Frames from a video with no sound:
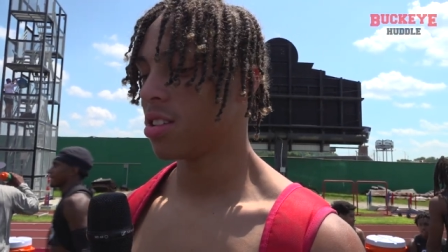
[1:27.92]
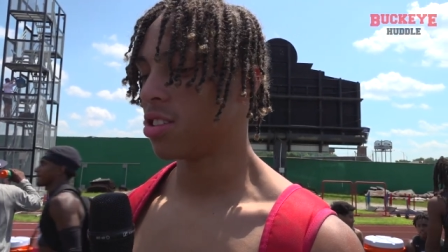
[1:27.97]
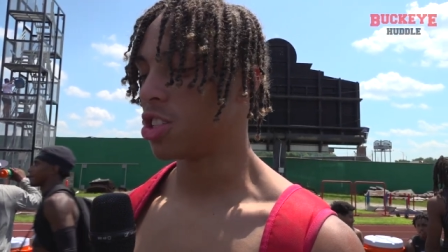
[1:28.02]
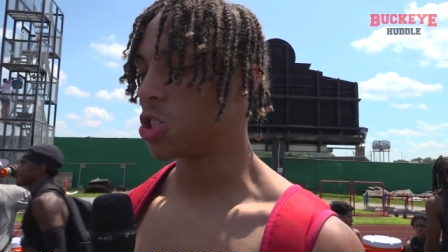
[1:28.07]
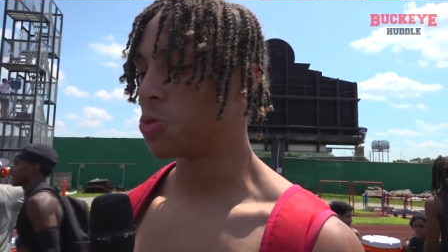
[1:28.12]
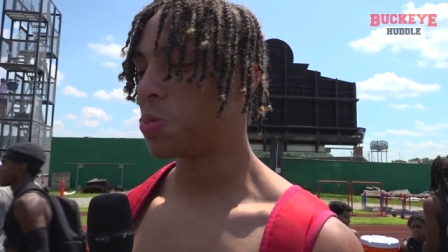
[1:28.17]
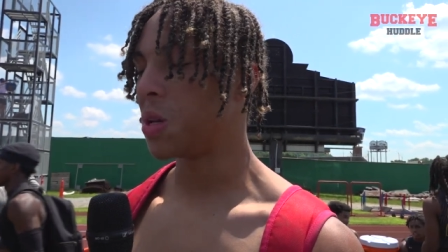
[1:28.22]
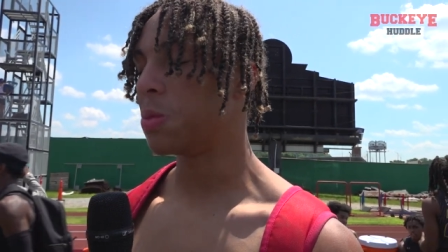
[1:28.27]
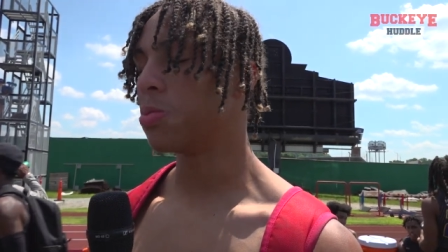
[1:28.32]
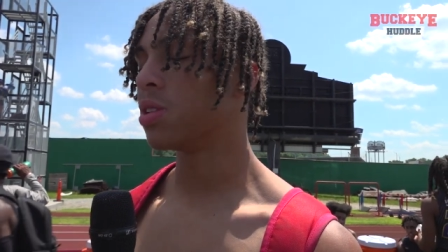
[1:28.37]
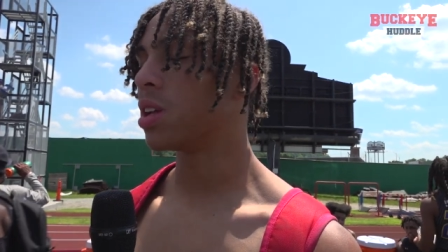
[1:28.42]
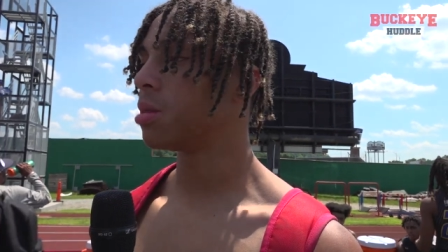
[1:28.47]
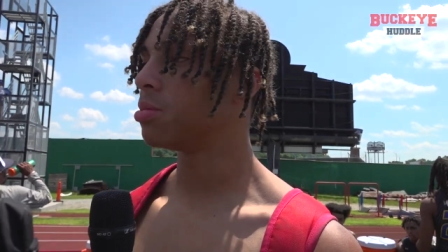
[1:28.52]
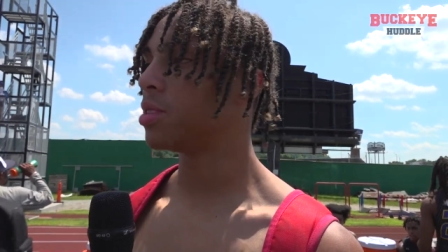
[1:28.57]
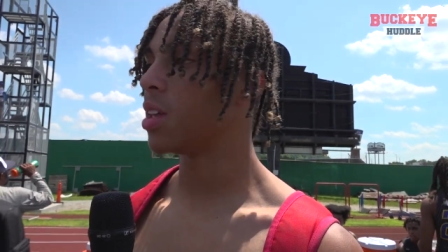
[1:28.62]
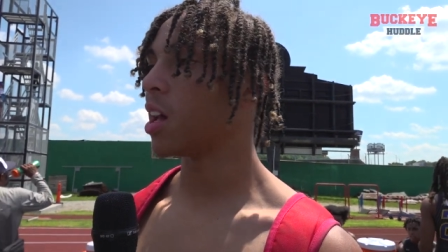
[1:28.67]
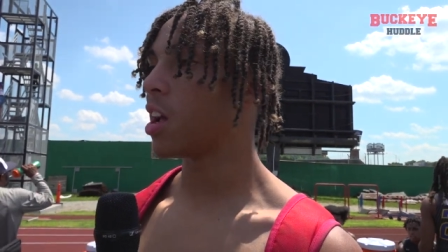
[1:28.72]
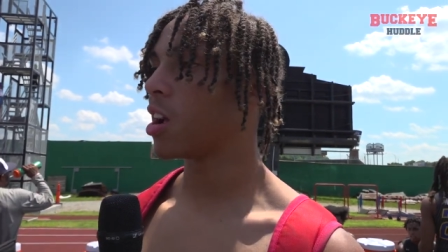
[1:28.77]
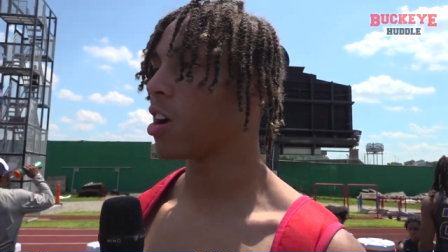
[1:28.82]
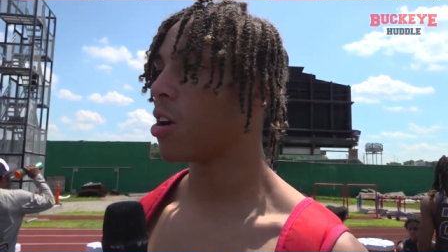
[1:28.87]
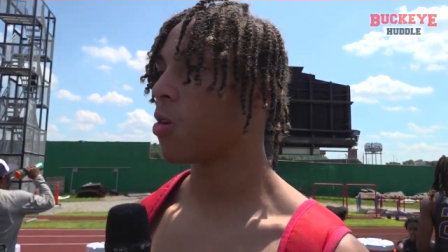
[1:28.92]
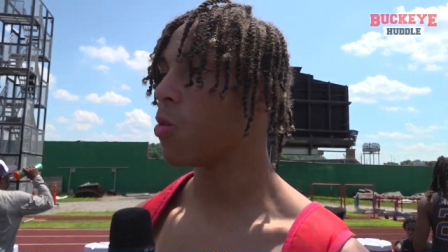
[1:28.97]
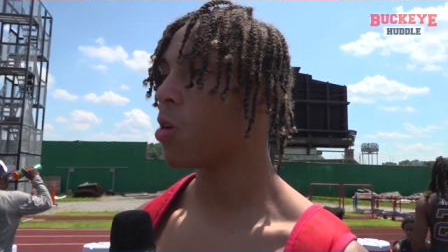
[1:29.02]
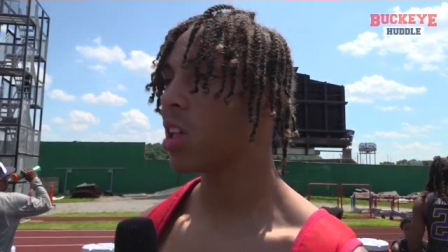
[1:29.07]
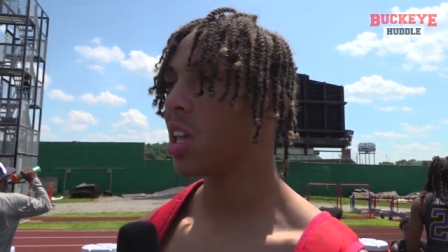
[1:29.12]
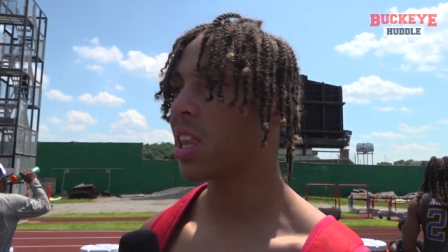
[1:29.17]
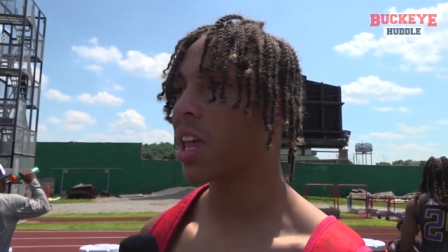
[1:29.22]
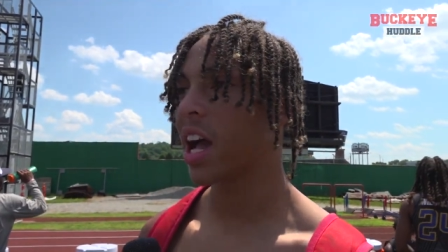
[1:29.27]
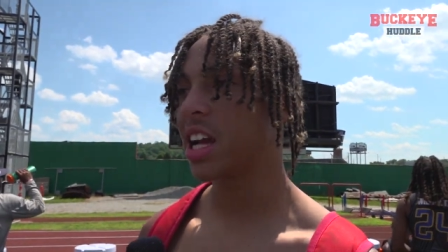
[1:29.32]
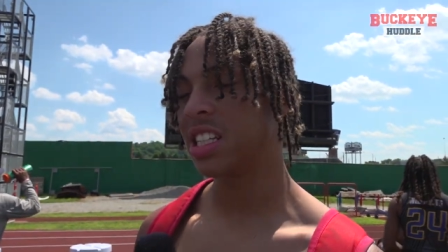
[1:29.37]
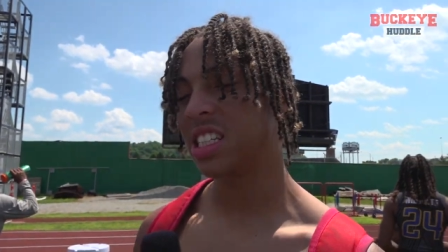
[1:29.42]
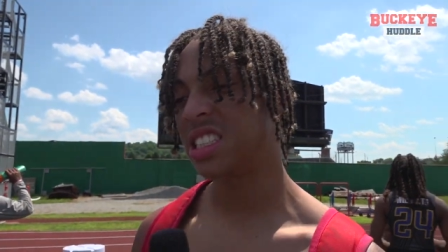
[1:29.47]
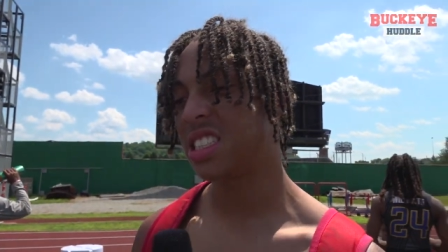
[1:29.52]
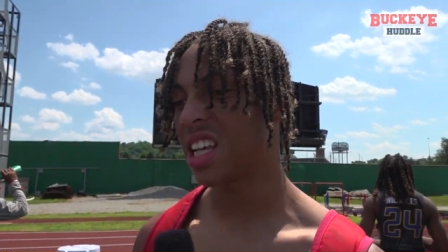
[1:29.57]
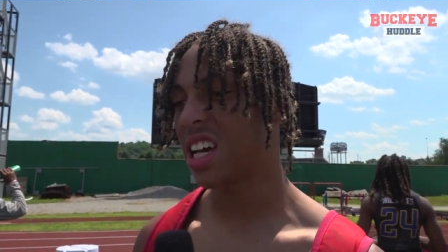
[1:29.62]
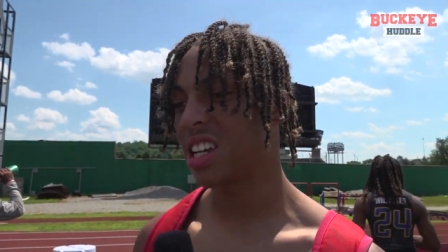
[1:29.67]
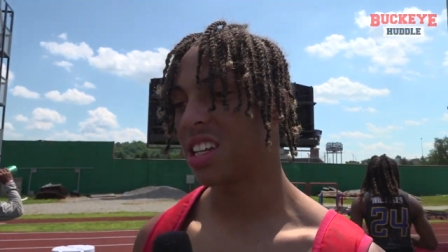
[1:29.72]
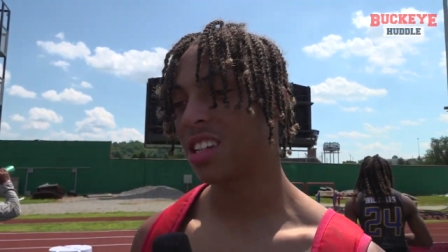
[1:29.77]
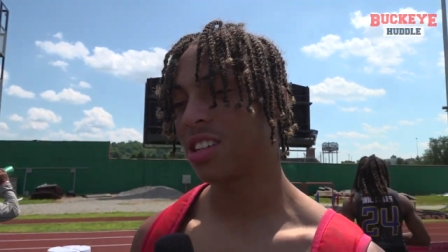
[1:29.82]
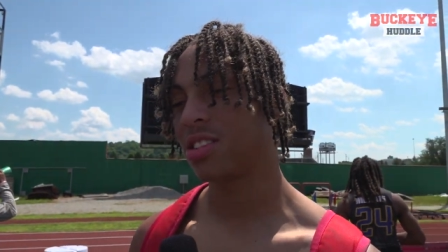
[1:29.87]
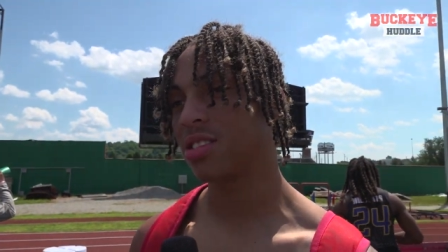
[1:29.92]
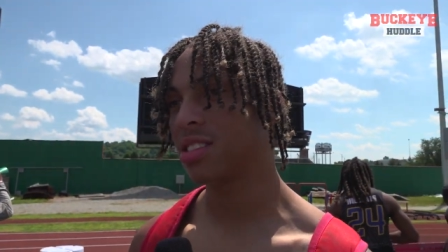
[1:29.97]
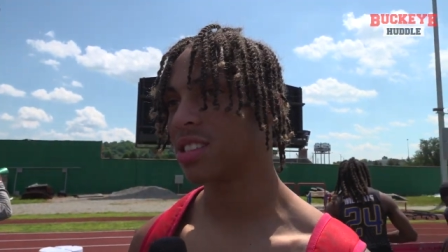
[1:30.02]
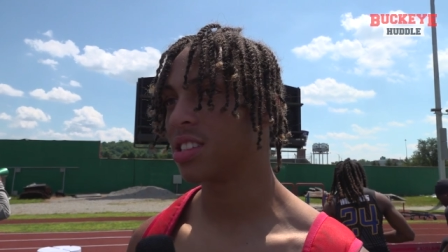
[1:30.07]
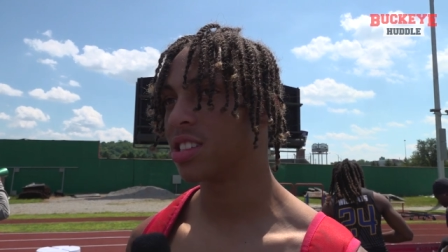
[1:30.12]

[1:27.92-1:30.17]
just people up there. Really, like, just letting